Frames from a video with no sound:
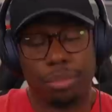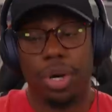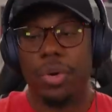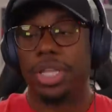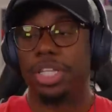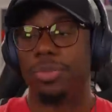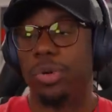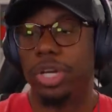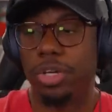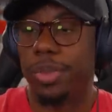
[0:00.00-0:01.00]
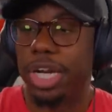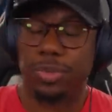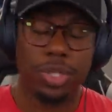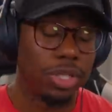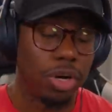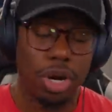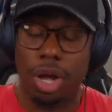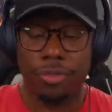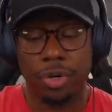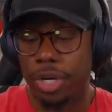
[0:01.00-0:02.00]
Bro, at this point, you might as well start
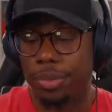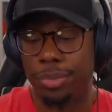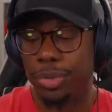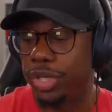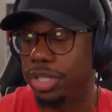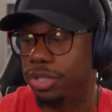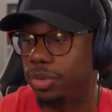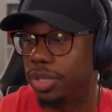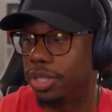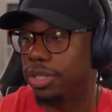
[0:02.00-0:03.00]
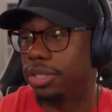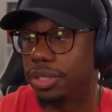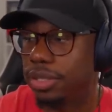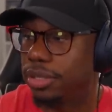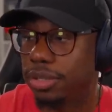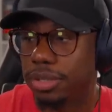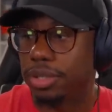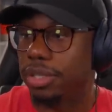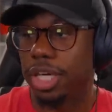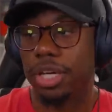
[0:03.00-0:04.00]
offering up the booty, too, because
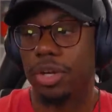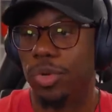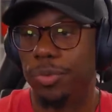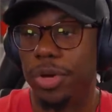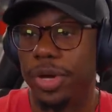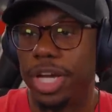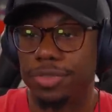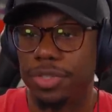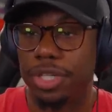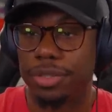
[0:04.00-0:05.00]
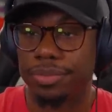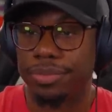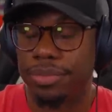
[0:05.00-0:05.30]
he gonna whoop your ass for sure.